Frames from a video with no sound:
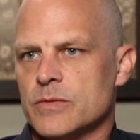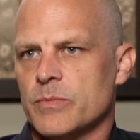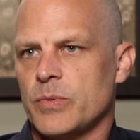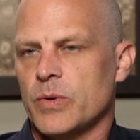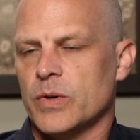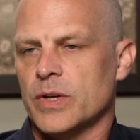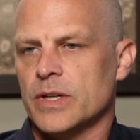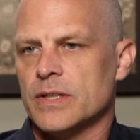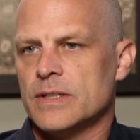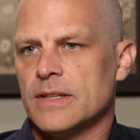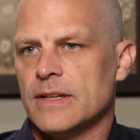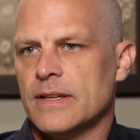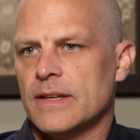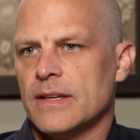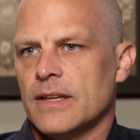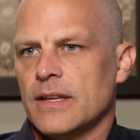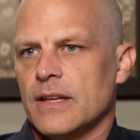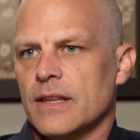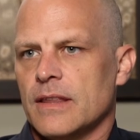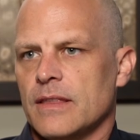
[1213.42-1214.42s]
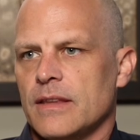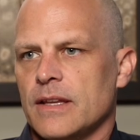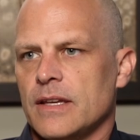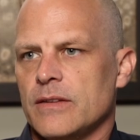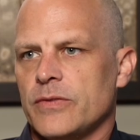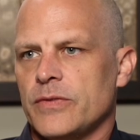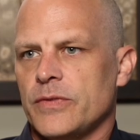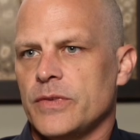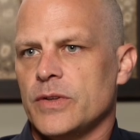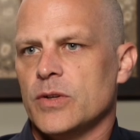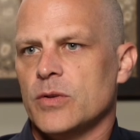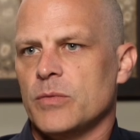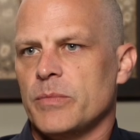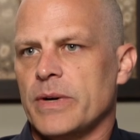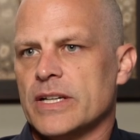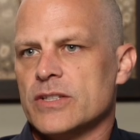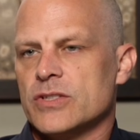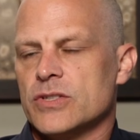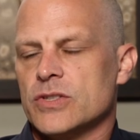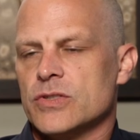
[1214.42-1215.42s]
point, they feel
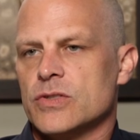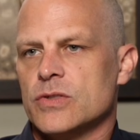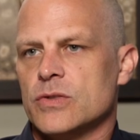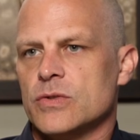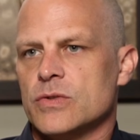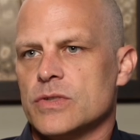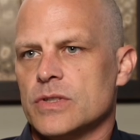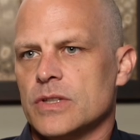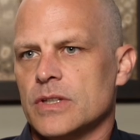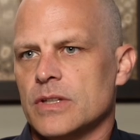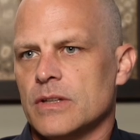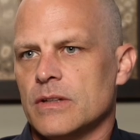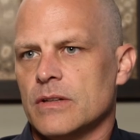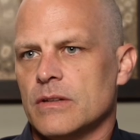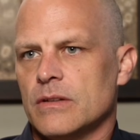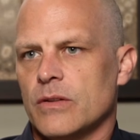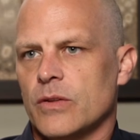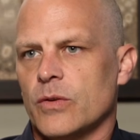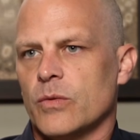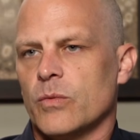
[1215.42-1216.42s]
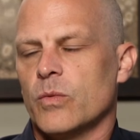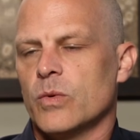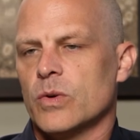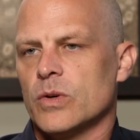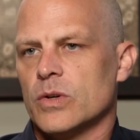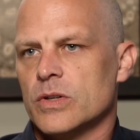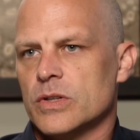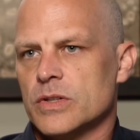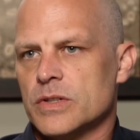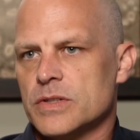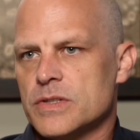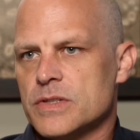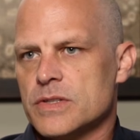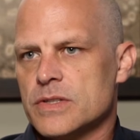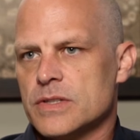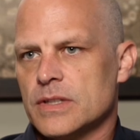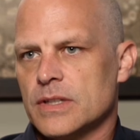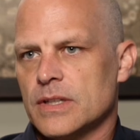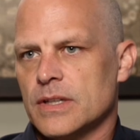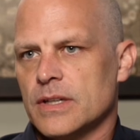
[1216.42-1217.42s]
by just using the
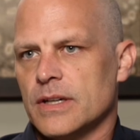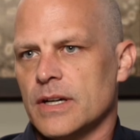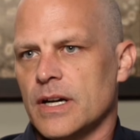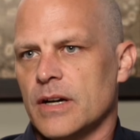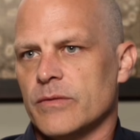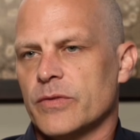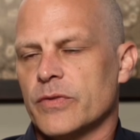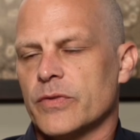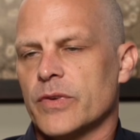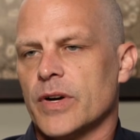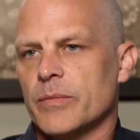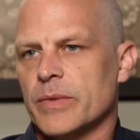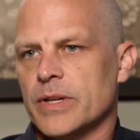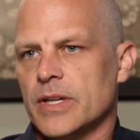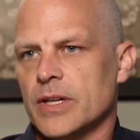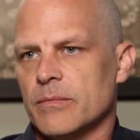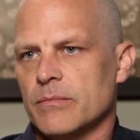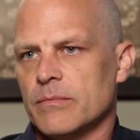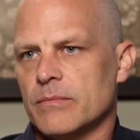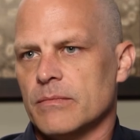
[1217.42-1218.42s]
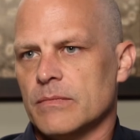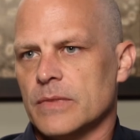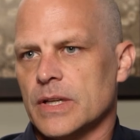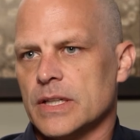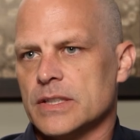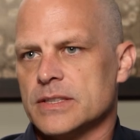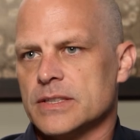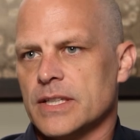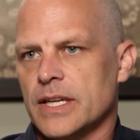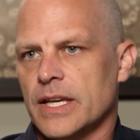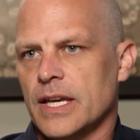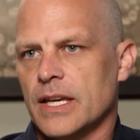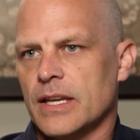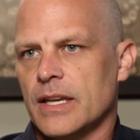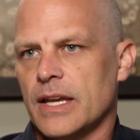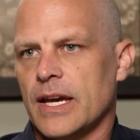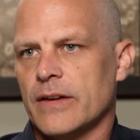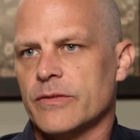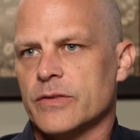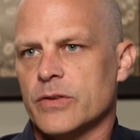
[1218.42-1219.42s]
words from him, like saying
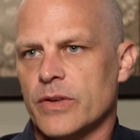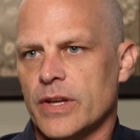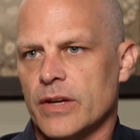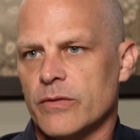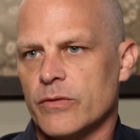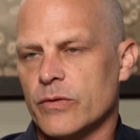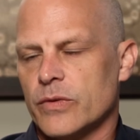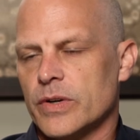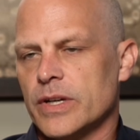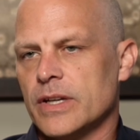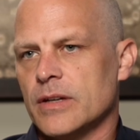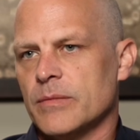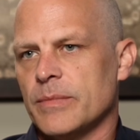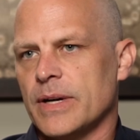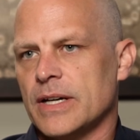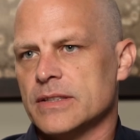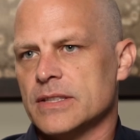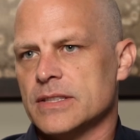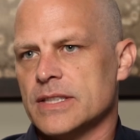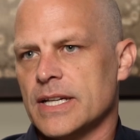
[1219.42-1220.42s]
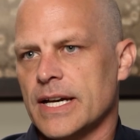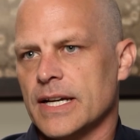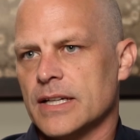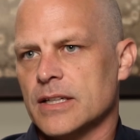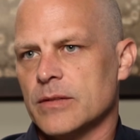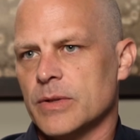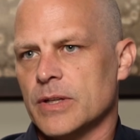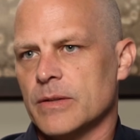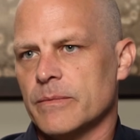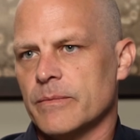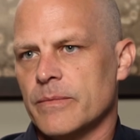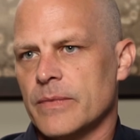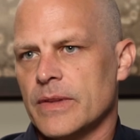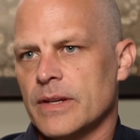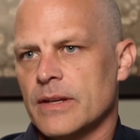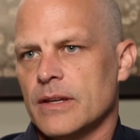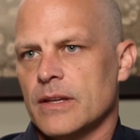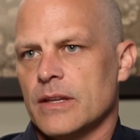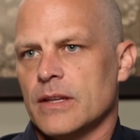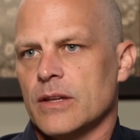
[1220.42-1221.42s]
after they've written about the document,
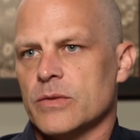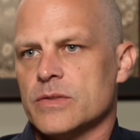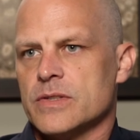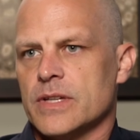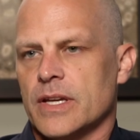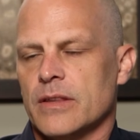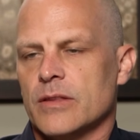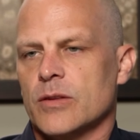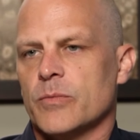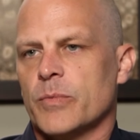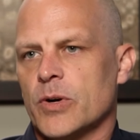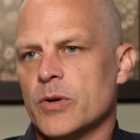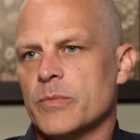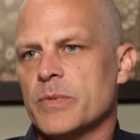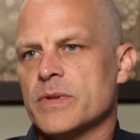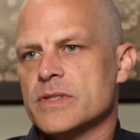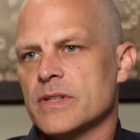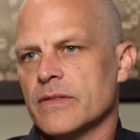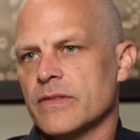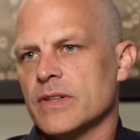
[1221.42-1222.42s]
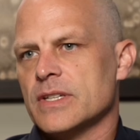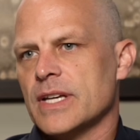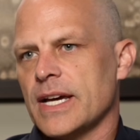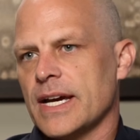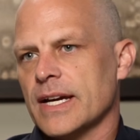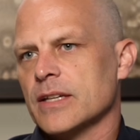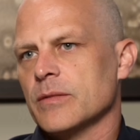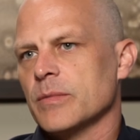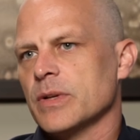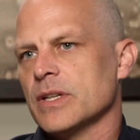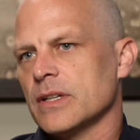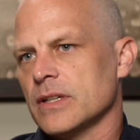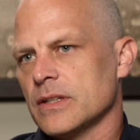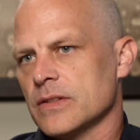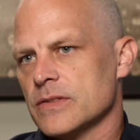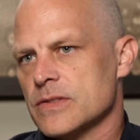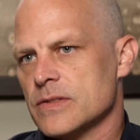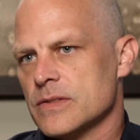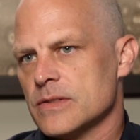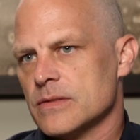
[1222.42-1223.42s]
they'll say the purpose of the document
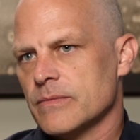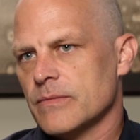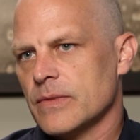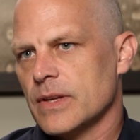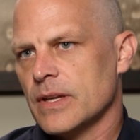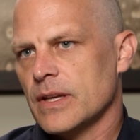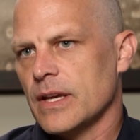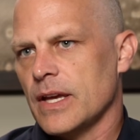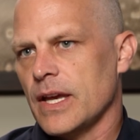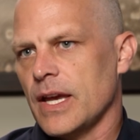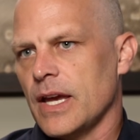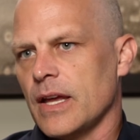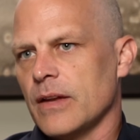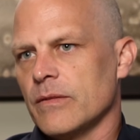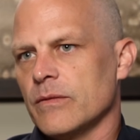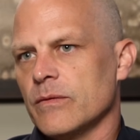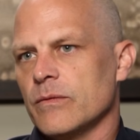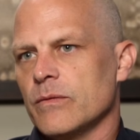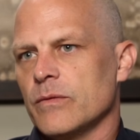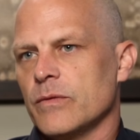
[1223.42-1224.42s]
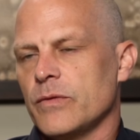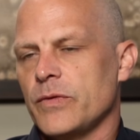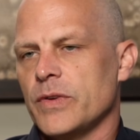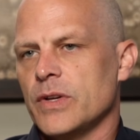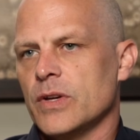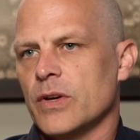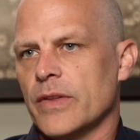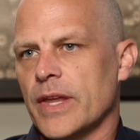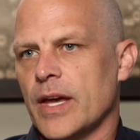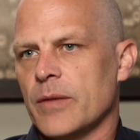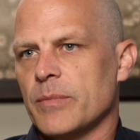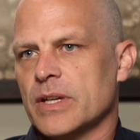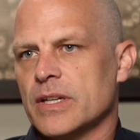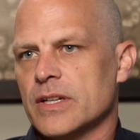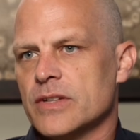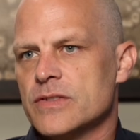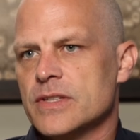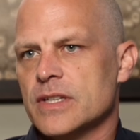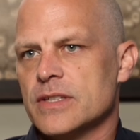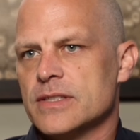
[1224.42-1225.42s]
is, and feel that
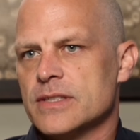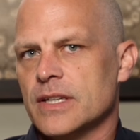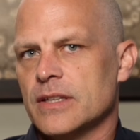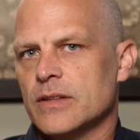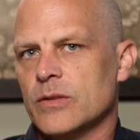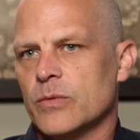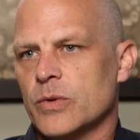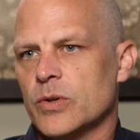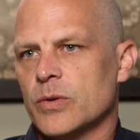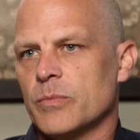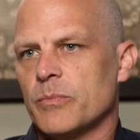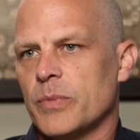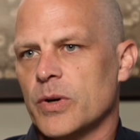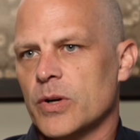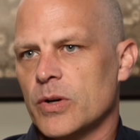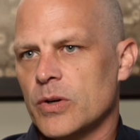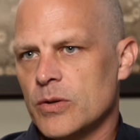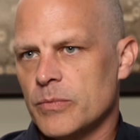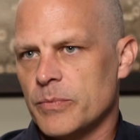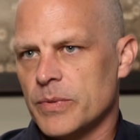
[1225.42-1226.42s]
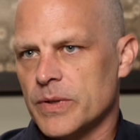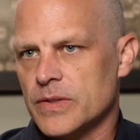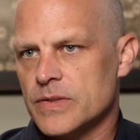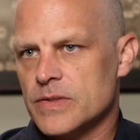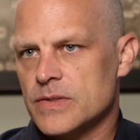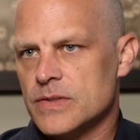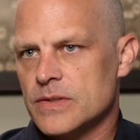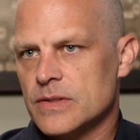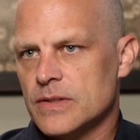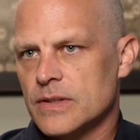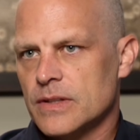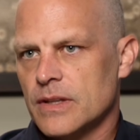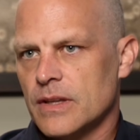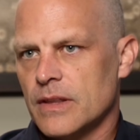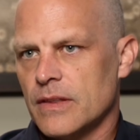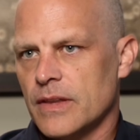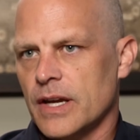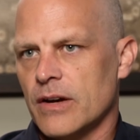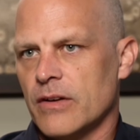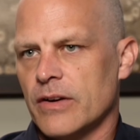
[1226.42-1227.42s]
because they said the word purpose,
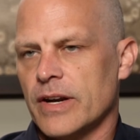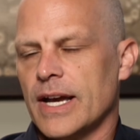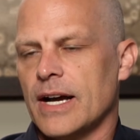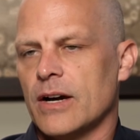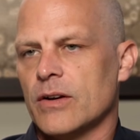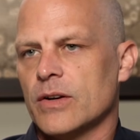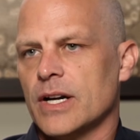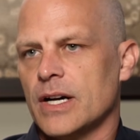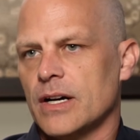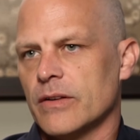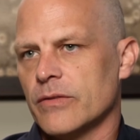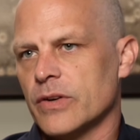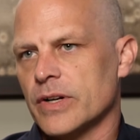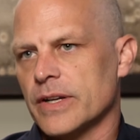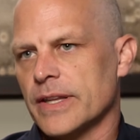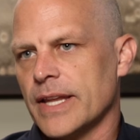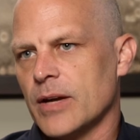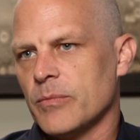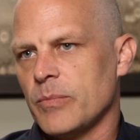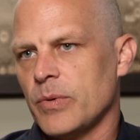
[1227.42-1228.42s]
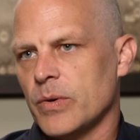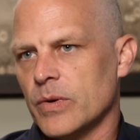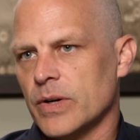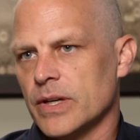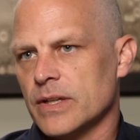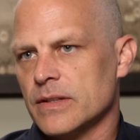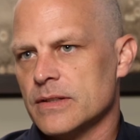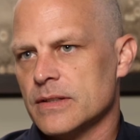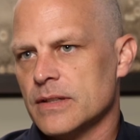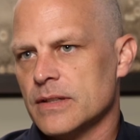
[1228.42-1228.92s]
they are now covering that point.